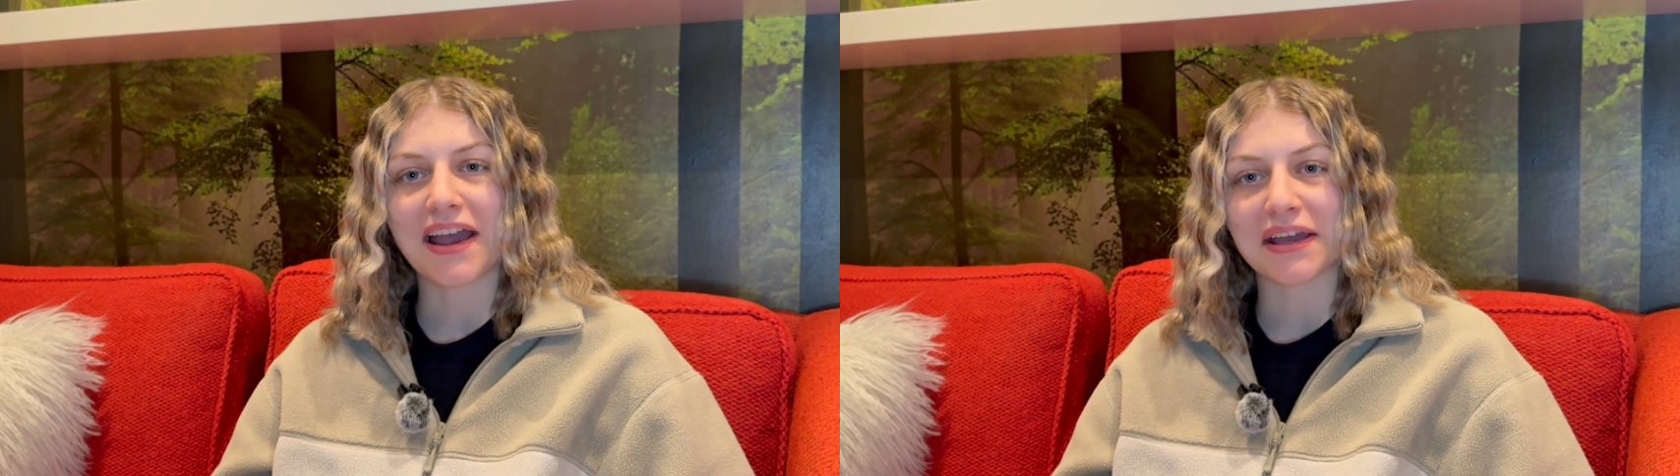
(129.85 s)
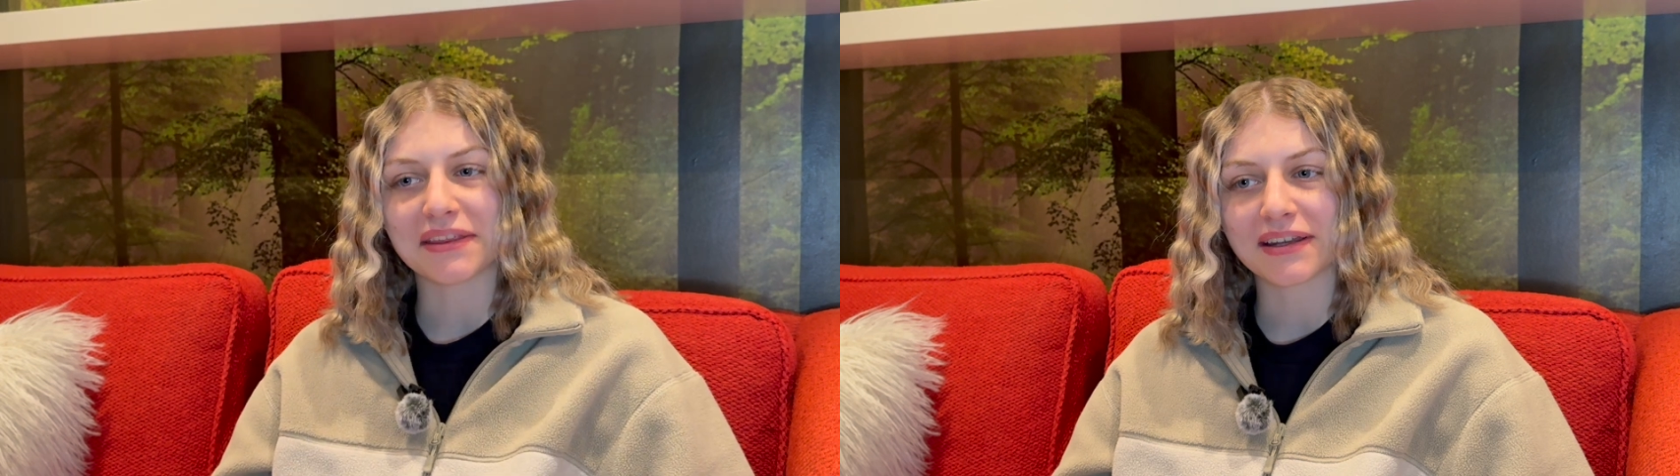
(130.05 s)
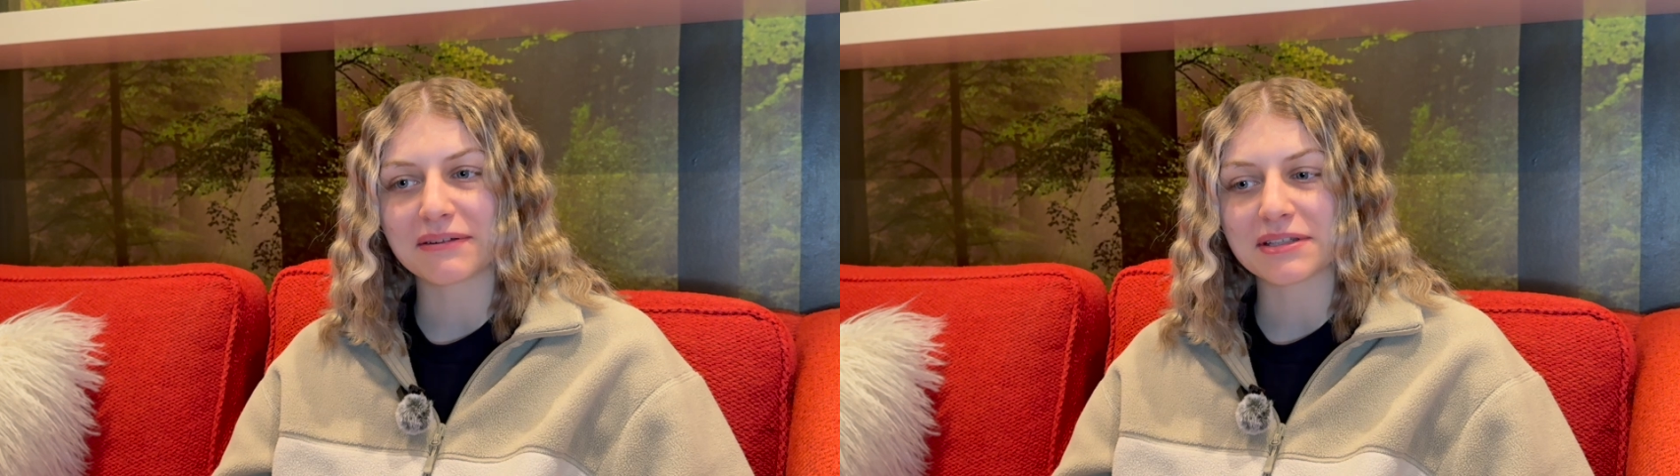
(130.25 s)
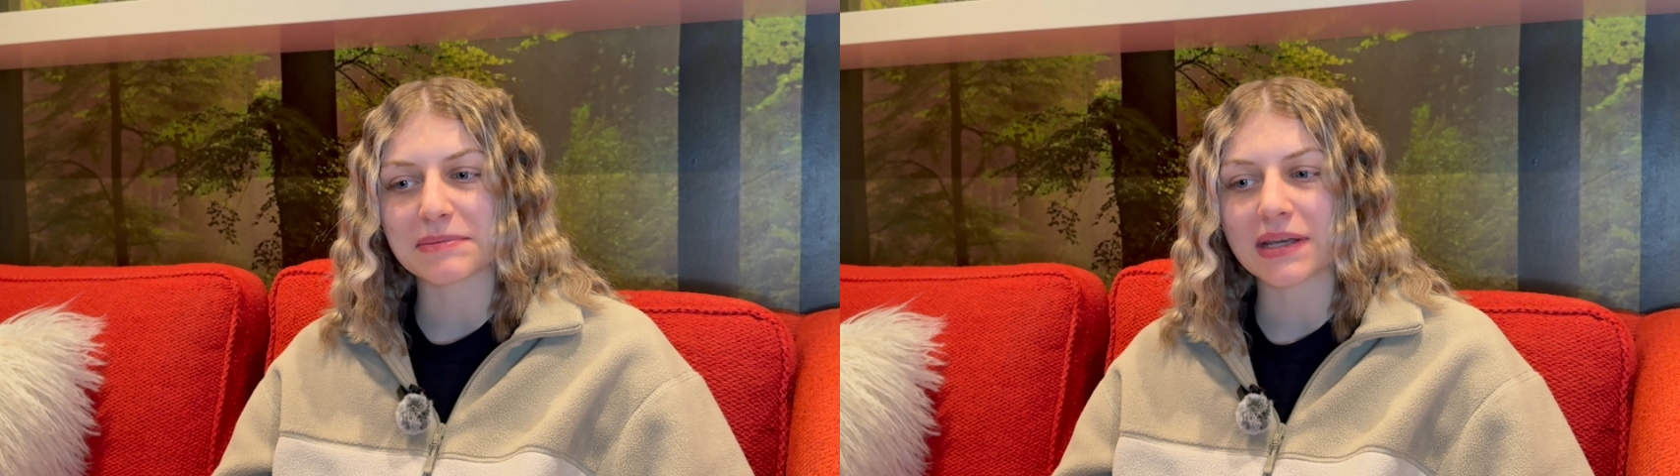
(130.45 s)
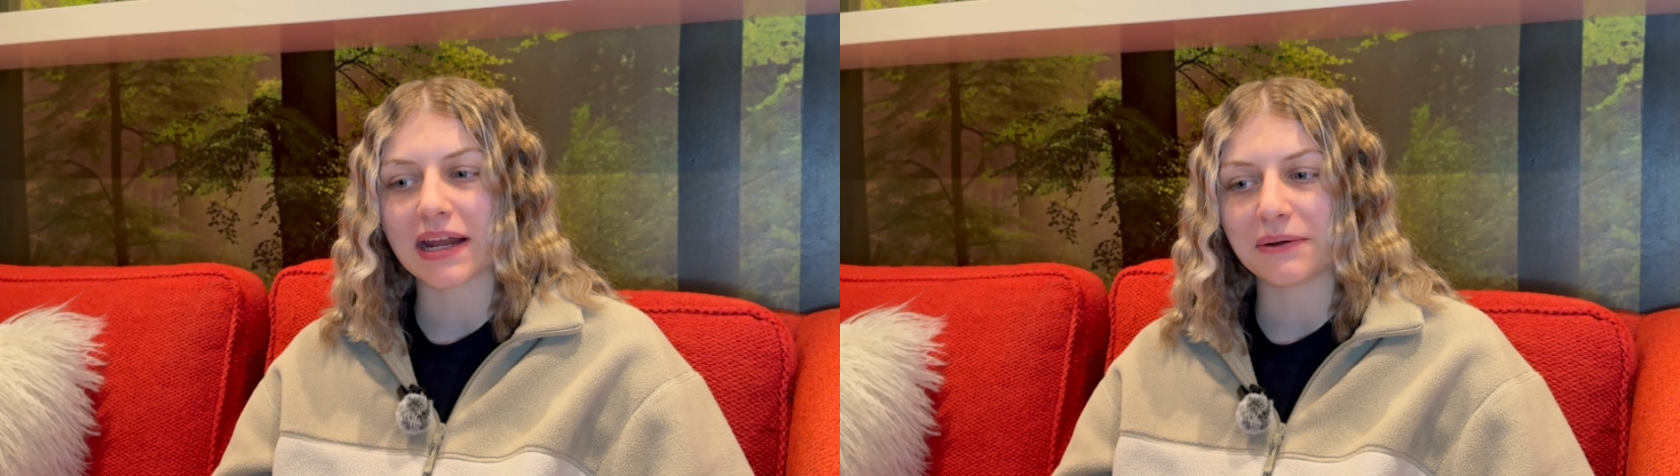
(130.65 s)
I thought it was a
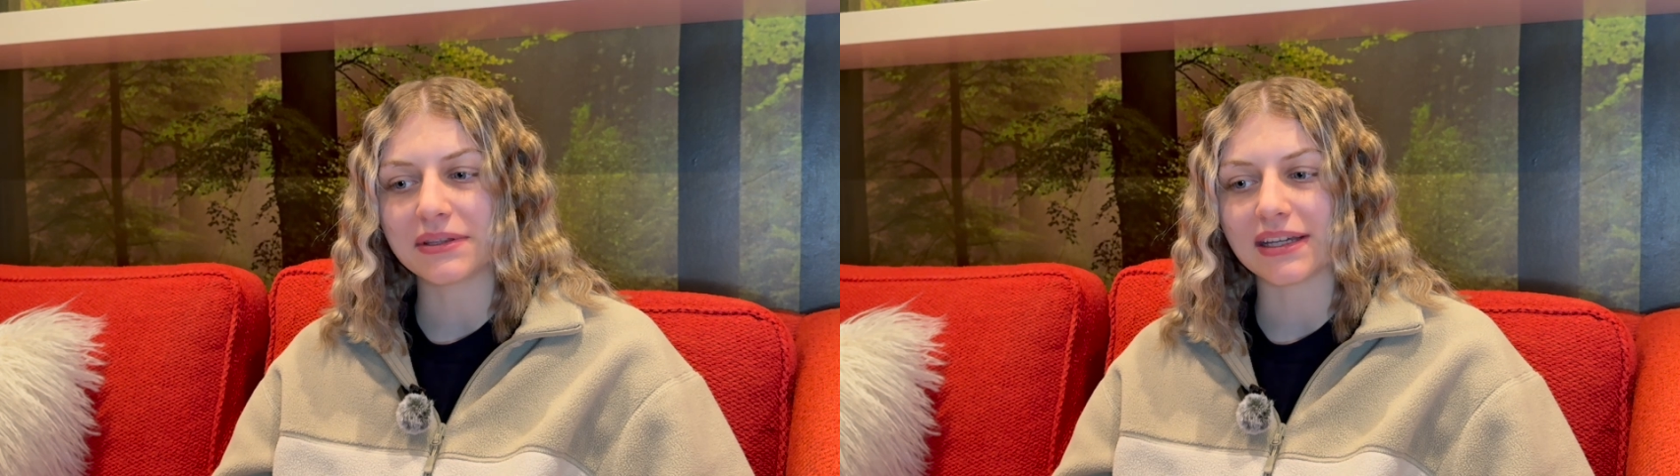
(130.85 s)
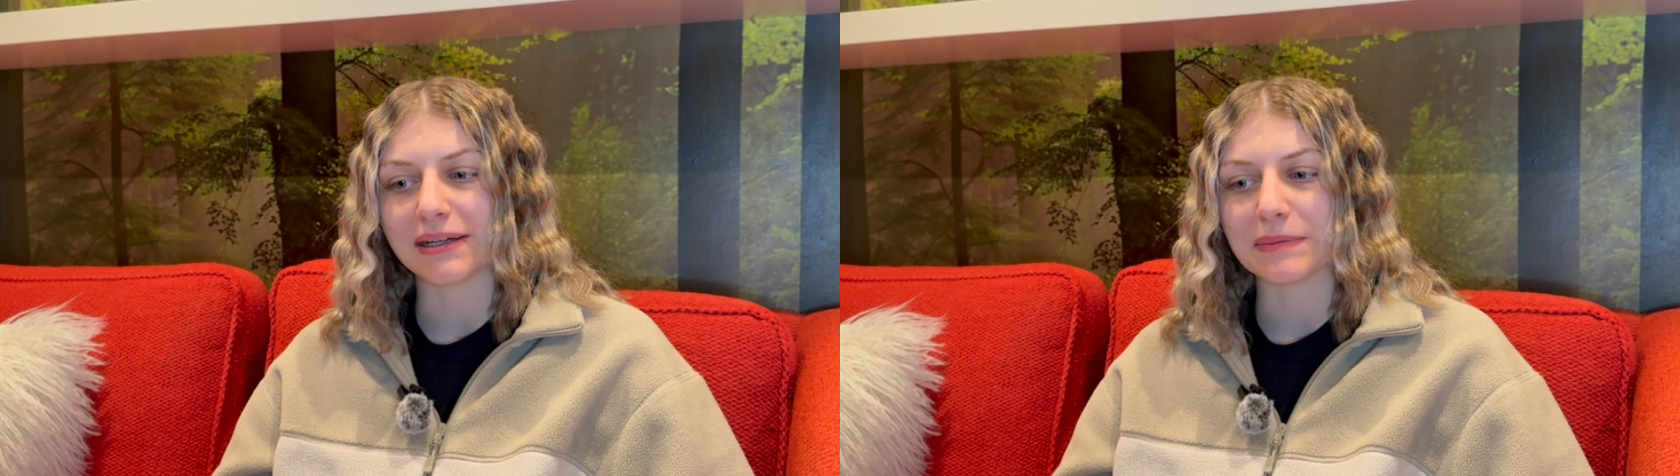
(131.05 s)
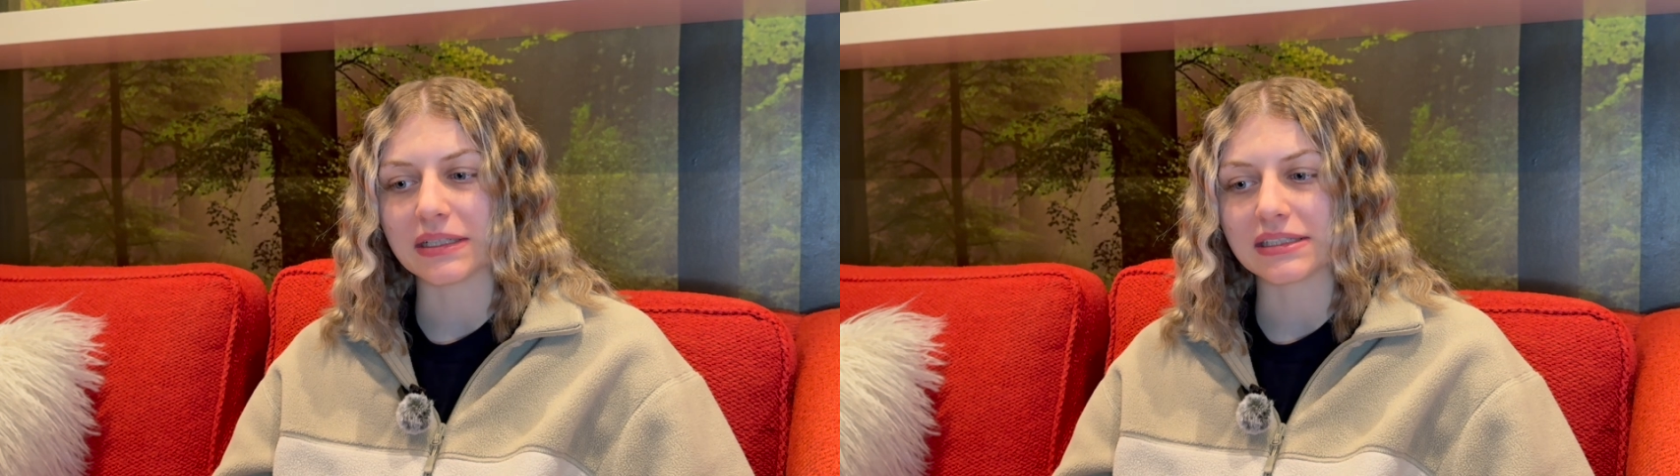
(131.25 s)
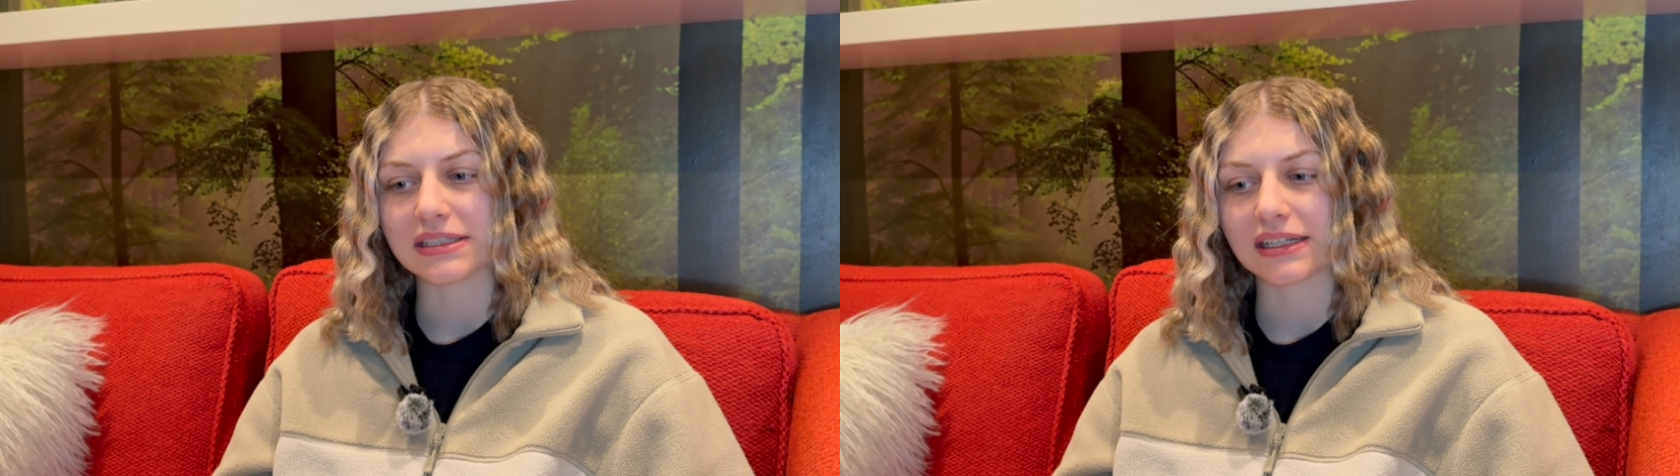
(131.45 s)
bit out there, but